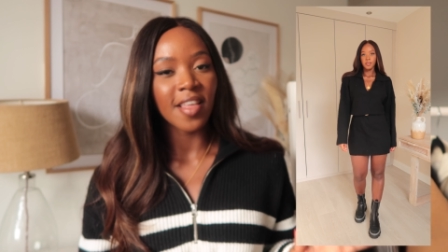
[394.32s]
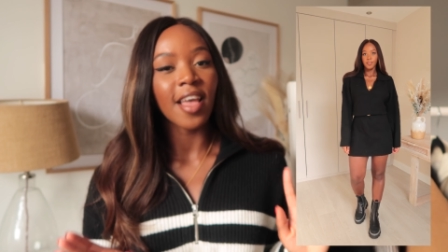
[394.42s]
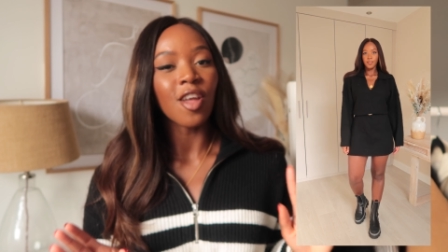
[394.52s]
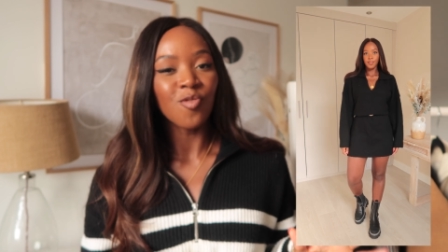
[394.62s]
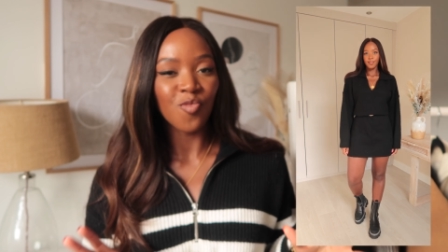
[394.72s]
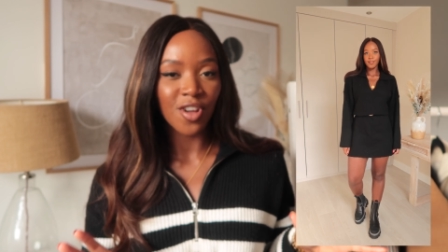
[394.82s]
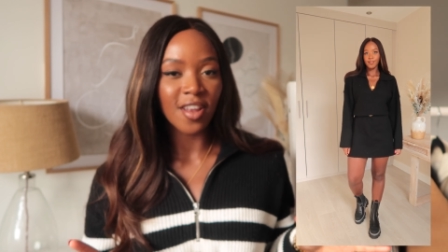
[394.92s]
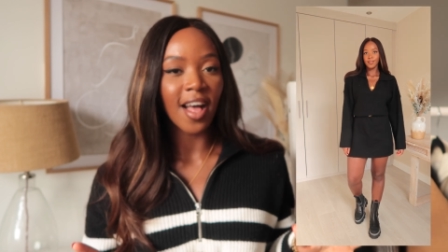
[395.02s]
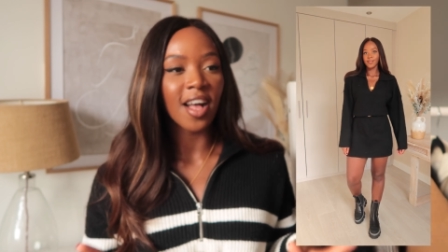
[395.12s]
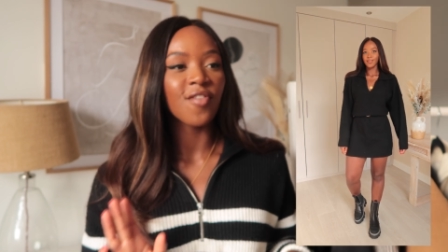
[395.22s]
it in
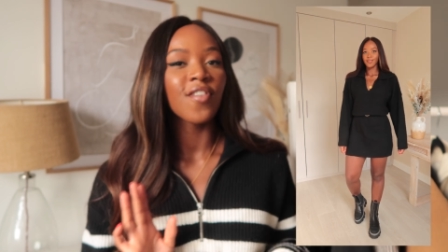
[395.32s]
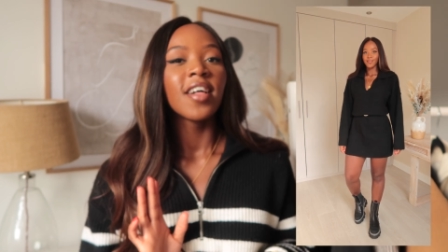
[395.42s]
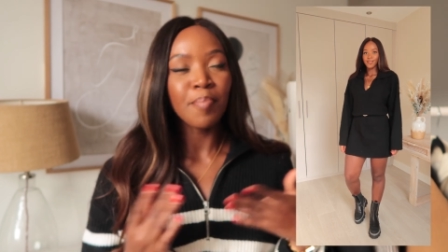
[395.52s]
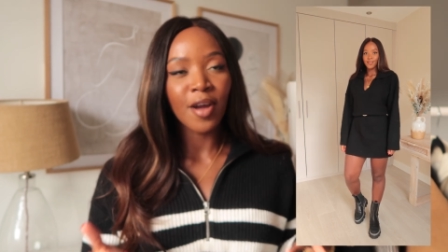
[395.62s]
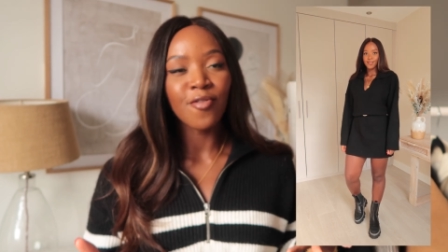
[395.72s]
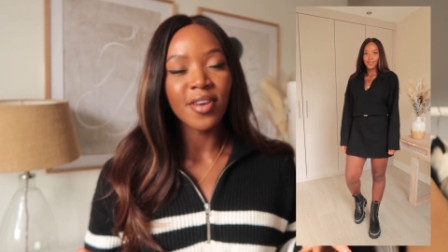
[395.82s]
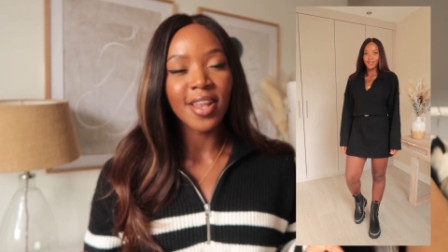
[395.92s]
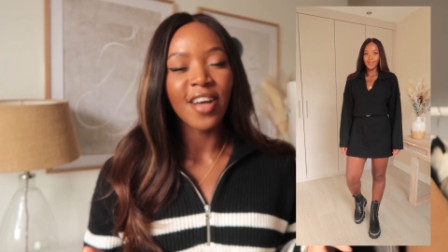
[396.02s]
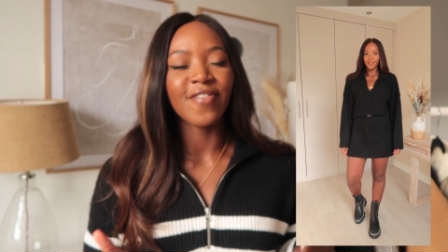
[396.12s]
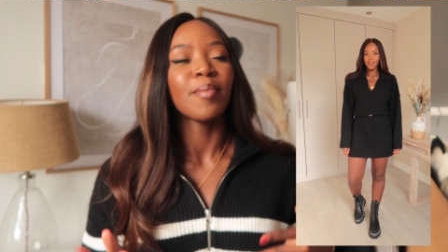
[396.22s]
real life. And by real
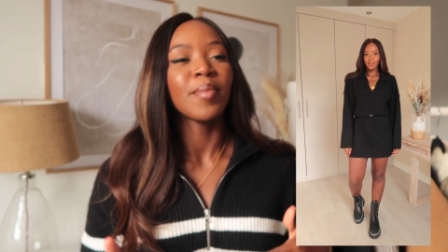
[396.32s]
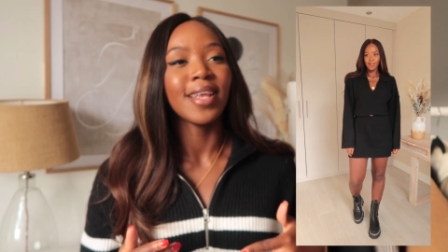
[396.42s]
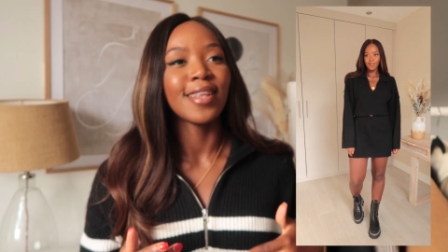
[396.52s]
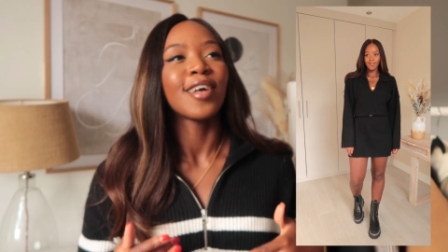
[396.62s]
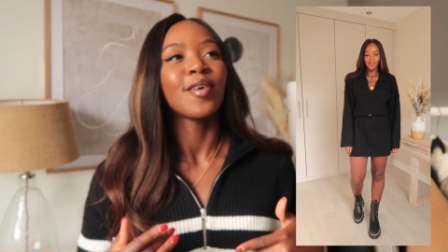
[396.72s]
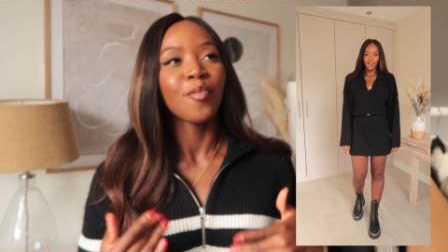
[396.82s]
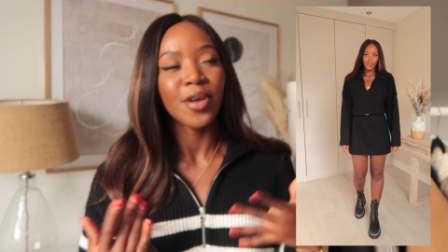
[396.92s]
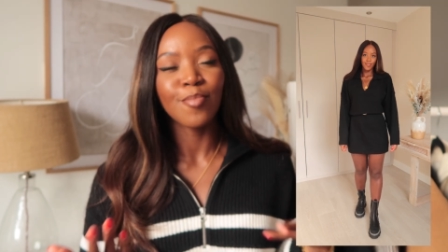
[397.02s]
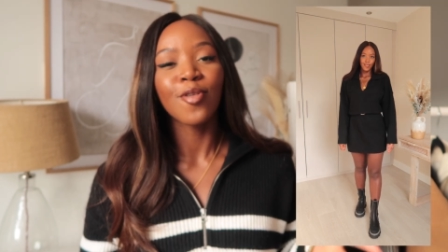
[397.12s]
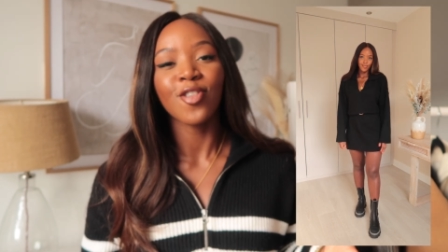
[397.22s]
life, I mean
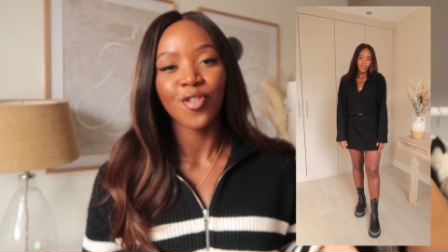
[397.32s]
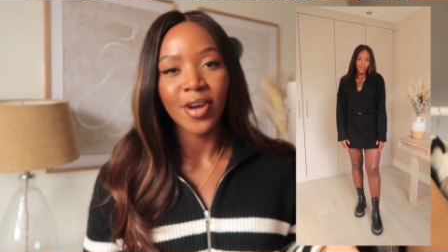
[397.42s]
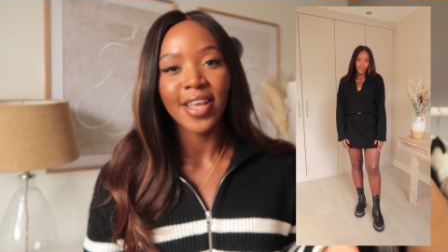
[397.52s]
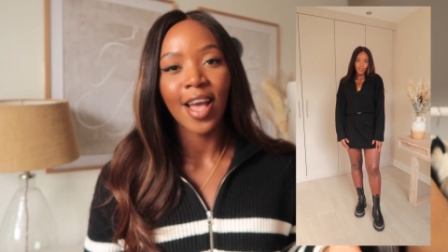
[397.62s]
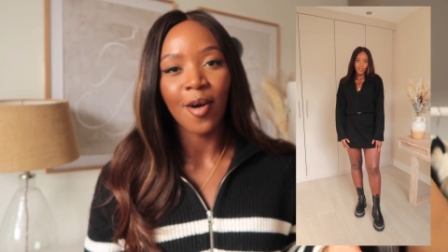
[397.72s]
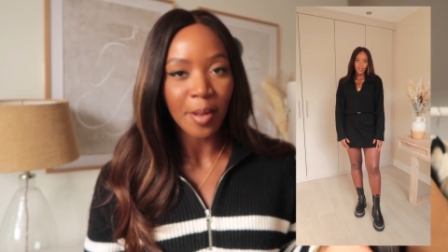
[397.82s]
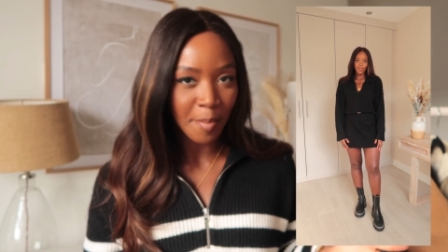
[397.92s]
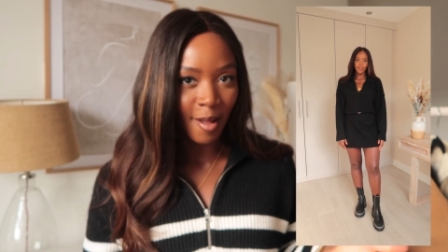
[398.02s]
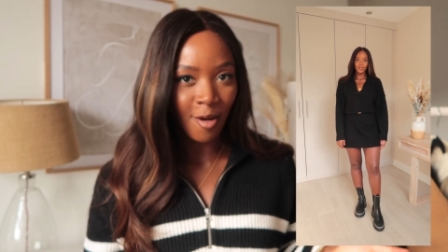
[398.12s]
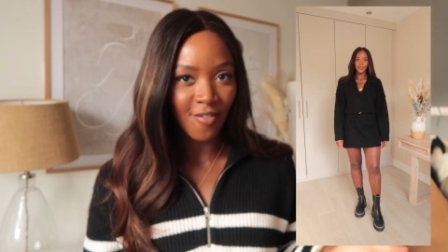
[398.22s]
when I'm not trying it on in
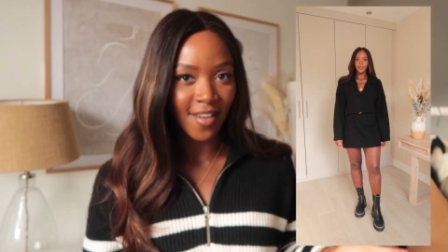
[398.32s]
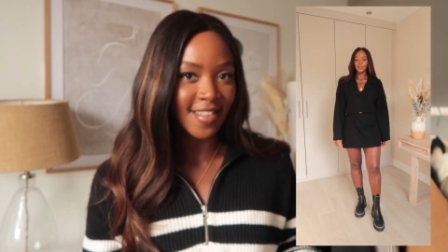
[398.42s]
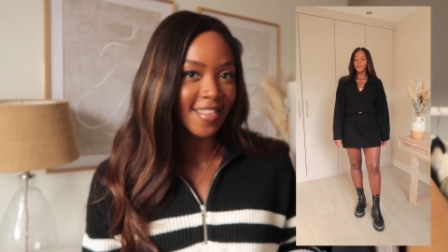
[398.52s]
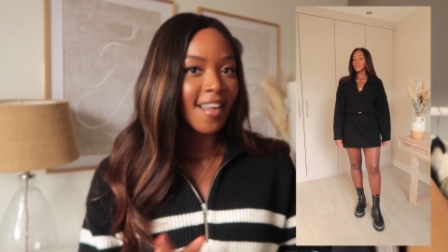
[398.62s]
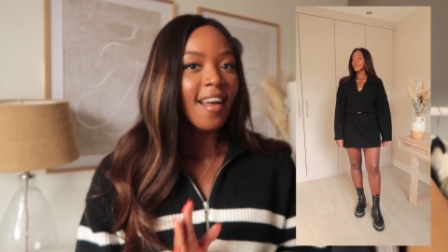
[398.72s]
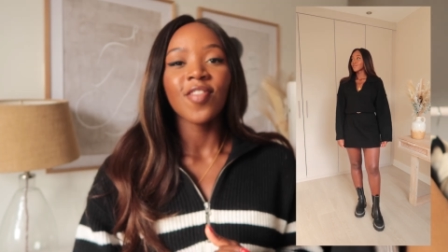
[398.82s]
my office.